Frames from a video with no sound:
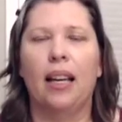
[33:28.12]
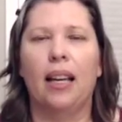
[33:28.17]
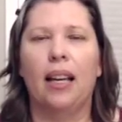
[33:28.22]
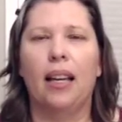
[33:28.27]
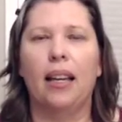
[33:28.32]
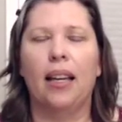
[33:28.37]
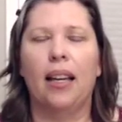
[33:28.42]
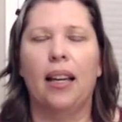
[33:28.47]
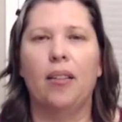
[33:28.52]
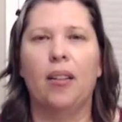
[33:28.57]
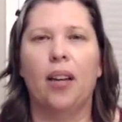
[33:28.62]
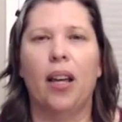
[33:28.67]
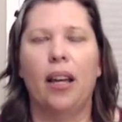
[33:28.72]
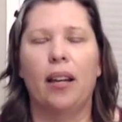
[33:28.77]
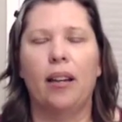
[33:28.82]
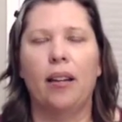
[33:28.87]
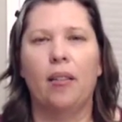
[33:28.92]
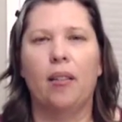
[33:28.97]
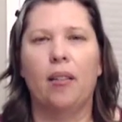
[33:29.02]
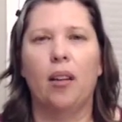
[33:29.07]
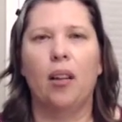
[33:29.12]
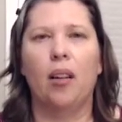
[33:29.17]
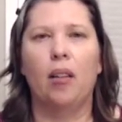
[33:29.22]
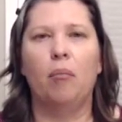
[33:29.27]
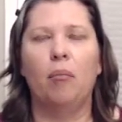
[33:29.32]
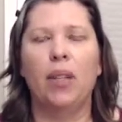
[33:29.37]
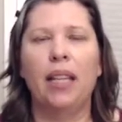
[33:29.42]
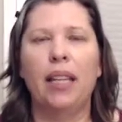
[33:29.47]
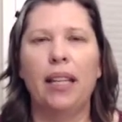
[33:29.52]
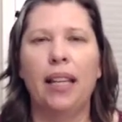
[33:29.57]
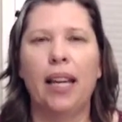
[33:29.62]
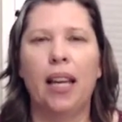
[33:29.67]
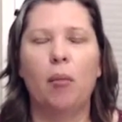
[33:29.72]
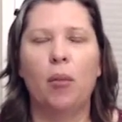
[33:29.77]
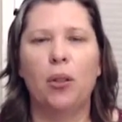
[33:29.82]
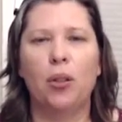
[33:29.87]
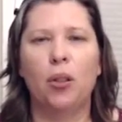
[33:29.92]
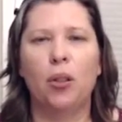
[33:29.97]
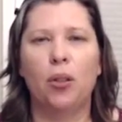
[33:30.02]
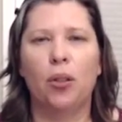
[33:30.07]
and being
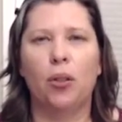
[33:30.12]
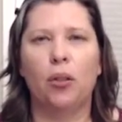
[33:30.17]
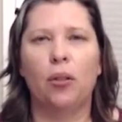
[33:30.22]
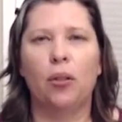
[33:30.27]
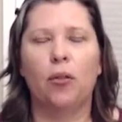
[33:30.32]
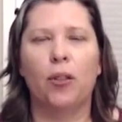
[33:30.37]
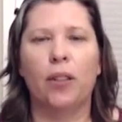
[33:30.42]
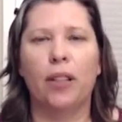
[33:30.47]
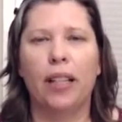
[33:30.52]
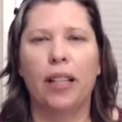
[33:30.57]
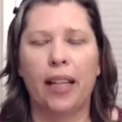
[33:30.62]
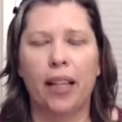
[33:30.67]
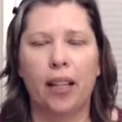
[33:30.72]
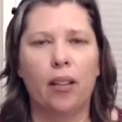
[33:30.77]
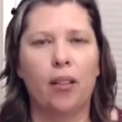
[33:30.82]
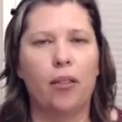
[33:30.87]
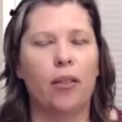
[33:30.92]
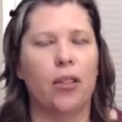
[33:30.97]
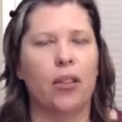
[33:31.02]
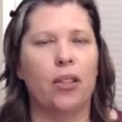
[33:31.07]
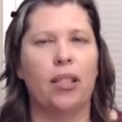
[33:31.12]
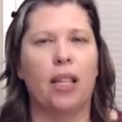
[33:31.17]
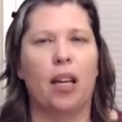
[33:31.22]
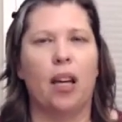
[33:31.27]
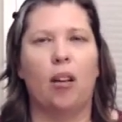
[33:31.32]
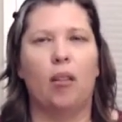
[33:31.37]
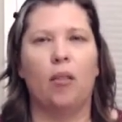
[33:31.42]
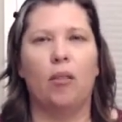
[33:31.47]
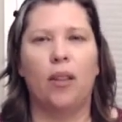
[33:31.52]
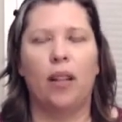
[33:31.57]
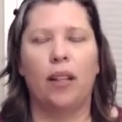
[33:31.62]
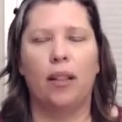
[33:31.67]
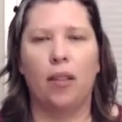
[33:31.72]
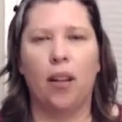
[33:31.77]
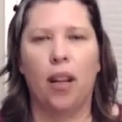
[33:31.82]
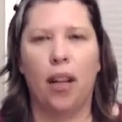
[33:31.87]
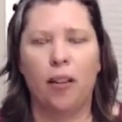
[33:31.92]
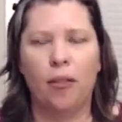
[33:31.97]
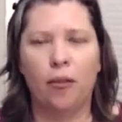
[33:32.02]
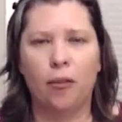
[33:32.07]
able to forgive yourself and
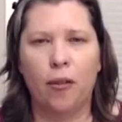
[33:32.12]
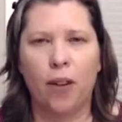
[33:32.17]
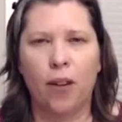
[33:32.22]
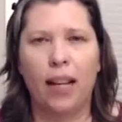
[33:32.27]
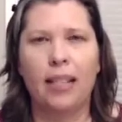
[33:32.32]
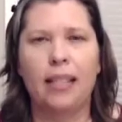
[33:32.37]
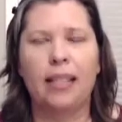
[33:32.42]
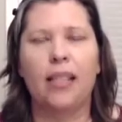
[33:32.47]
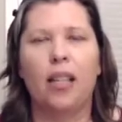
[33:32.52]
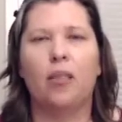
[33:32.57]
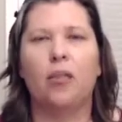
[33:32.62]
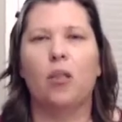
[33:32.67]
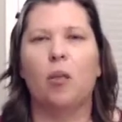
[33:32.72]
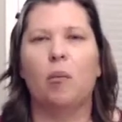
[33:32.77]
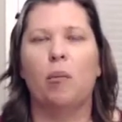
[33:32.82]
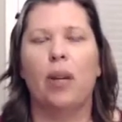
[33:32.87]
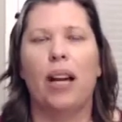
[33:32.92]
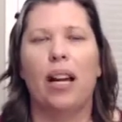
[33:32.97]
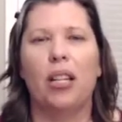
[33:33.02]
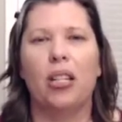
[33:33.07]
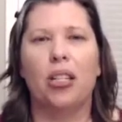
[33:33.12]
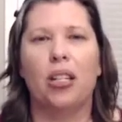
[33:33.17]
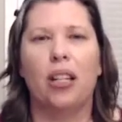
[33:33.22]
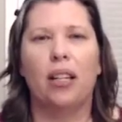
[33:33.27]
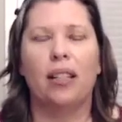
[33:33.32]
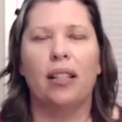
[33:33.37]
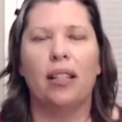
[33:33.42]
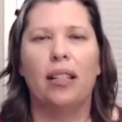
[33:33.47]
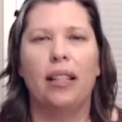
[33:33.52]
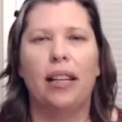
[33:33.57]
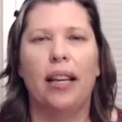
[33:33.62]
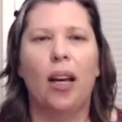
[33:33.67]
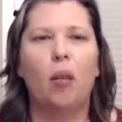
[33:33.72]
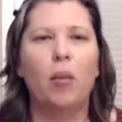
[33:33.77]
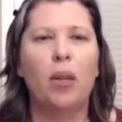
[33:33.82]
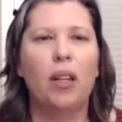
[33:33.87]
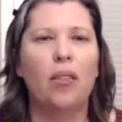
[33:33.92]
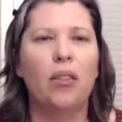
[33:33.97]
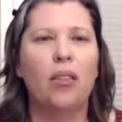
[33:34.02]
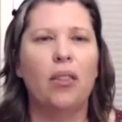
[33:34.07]
find self-compassion? How
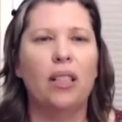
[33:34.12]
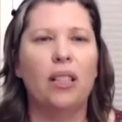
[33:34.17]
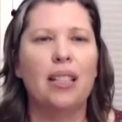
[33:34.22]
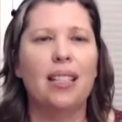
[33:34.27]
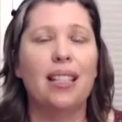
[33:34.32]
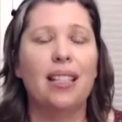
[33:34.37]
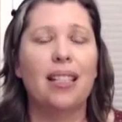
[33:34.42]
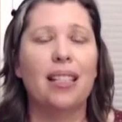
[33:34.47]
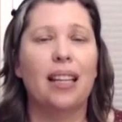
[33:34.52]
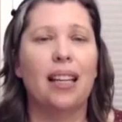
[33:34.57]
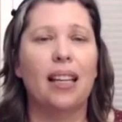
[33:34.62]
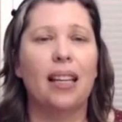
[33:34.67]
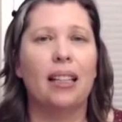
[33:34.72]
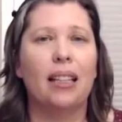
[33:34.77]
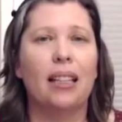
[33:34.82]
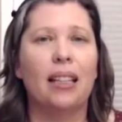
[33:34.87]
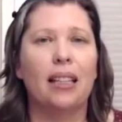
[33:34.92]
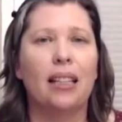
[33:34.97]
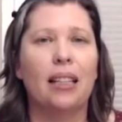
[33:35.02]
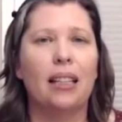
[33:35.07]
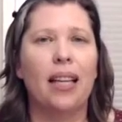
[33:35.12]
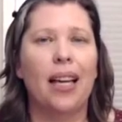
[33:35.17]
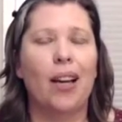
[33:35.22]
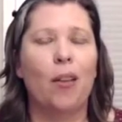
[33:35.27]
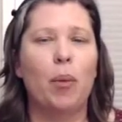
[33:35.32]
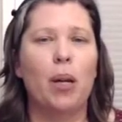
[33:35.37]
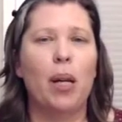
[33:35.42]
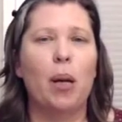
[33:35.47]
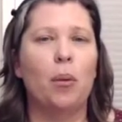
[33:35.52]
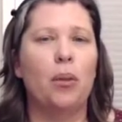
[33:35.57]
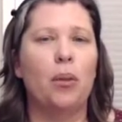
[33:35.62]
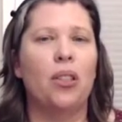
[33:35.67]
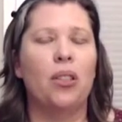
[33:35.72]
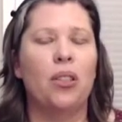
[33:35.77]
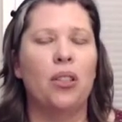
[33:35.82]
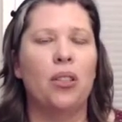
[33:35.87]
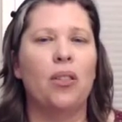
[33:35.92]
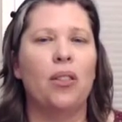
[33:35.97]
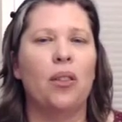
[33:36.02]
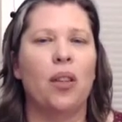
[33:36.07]
many of you listening have been able to
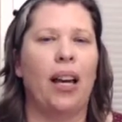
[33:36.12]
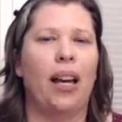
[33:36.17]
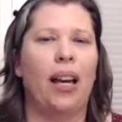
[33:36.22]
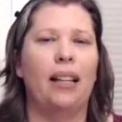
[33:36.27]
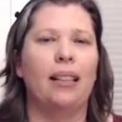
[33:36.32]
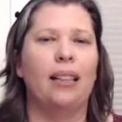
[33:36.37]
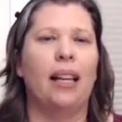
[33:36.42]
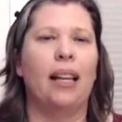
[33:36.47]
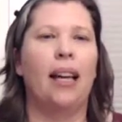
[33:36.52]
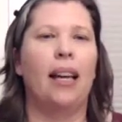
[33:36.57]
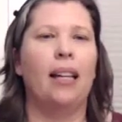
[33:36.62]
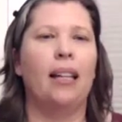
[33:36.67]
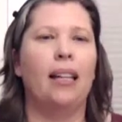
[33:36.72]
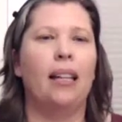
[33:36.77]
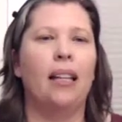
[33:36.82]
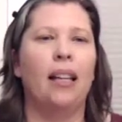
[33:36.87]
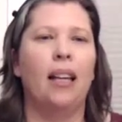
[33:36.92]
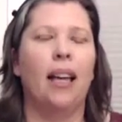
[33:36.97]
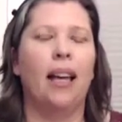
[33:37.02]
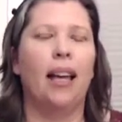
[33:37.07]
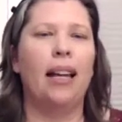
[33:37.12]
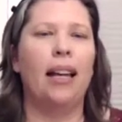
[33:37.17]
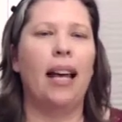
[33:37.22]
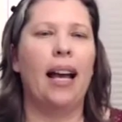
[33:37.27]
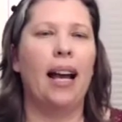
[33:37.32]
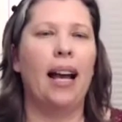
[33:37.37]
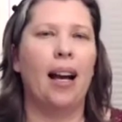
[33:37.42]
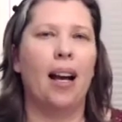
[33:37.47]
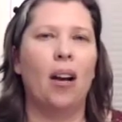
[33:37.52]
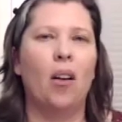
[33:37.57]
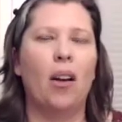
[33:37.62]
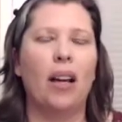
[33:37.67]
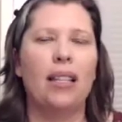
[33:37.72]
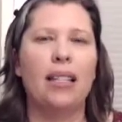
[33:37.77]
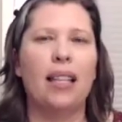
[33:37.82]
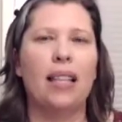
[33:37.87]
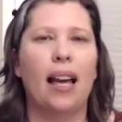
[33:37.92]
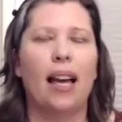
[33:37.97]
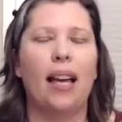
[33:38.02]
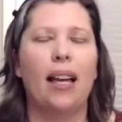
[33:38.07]
do that? And how has
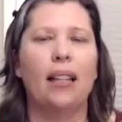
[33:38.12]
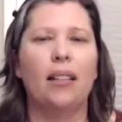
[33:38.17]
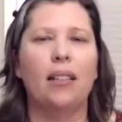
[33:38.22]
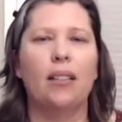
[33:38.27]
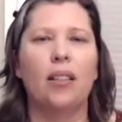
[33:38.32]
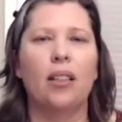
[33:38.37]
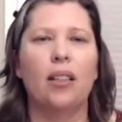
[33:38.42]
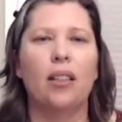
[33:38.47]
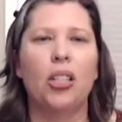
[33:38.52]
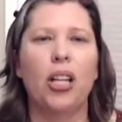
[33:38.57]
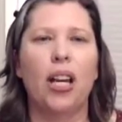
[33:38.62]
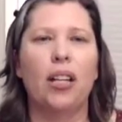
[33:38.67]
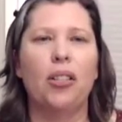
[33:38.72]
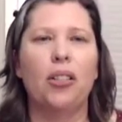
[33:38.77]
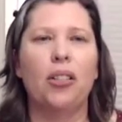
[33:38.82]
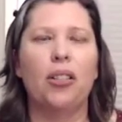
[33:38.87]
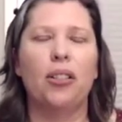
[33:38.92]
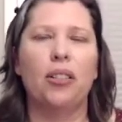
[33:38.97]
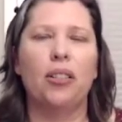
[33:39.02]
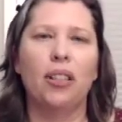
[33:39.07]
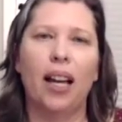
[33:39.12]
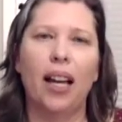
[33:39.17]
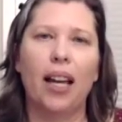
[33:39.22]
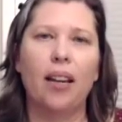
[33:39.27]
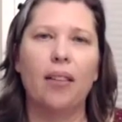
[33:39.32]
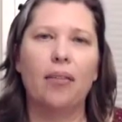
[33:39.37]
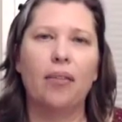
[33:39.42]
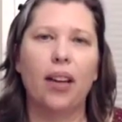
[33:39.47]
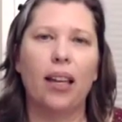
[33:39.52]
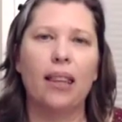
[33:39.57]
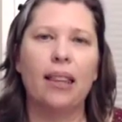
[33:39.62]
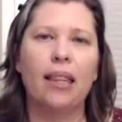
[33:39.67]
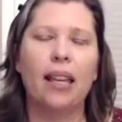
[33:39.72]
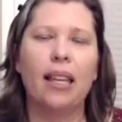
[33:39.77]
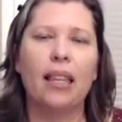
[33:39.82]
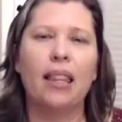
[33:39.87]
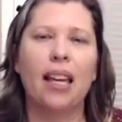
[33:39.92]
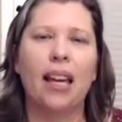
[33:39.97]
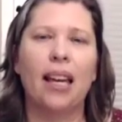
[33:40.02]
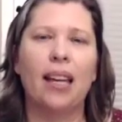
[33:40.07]
that changed your life? I
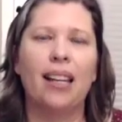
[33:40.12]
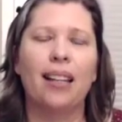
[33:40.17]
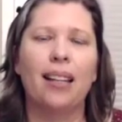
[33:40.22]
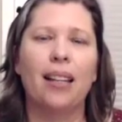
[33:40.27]
think that,